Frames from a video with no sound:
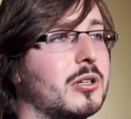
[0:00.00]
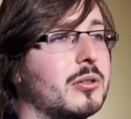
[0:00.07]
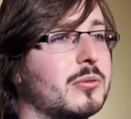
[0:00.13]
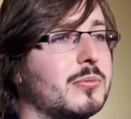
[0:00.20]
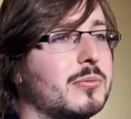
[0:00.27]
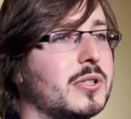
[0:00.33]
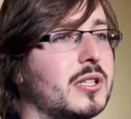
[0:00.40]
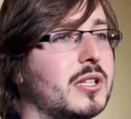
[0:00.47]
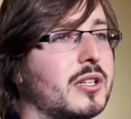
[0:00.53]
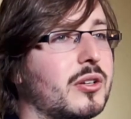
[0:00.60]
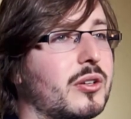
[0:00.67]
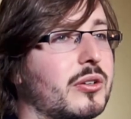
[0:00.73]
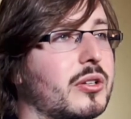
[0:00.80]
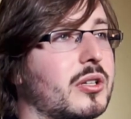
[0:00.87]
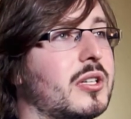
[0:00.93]
probably the
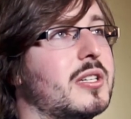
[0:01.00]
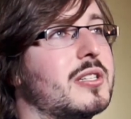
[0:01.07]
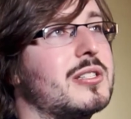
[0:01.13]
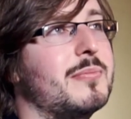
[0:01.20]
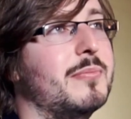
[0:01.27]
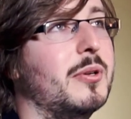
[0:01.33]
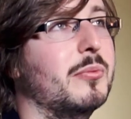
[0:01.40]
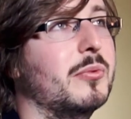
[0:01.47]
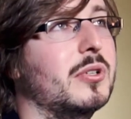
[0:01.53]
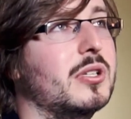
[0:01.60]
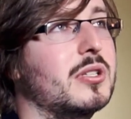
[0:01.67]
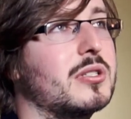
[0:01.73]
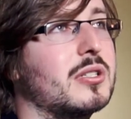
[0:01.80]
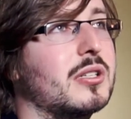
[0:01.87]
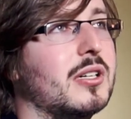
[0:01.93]
earliest
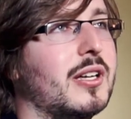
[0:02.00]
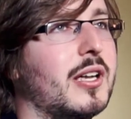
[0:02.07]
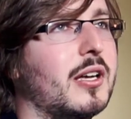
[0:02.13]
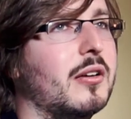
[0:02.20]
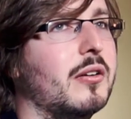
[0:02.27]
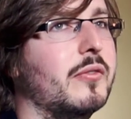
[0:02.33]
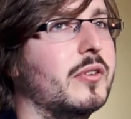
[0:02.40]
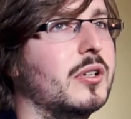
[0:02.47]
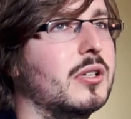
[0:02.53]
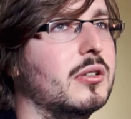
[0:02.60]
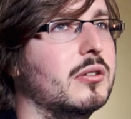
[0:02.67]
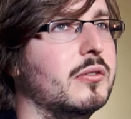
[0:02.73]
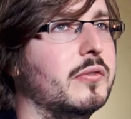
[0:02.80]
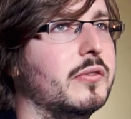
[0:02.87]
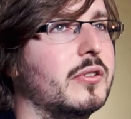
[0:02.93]
memories I have
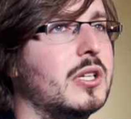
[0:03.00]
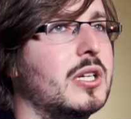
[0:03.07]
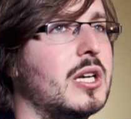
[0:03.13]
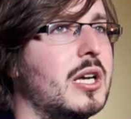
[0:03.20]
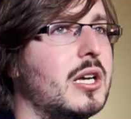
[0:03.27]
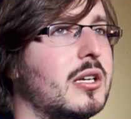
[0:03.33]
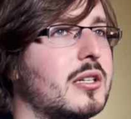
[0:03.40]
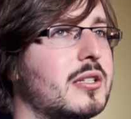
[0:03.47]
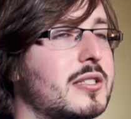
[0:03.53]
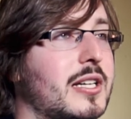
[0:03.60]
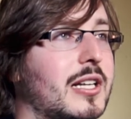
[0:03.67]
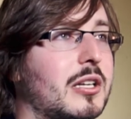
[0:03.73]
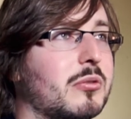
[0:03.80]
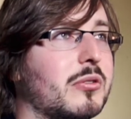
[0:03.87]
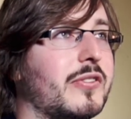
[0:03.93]
of
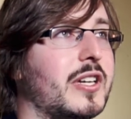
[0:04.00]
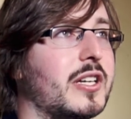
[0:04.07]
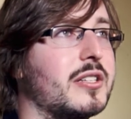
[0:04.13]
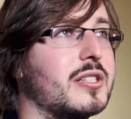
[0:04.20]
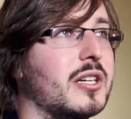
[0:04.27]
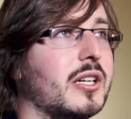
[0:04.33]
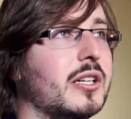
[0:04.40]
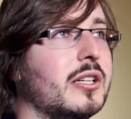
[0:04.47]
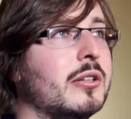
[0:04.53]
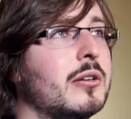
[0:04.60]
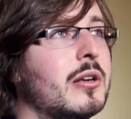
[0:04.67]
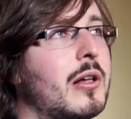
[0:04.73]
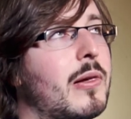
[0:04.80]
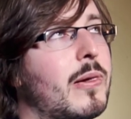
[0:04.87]
dealing with anxiety.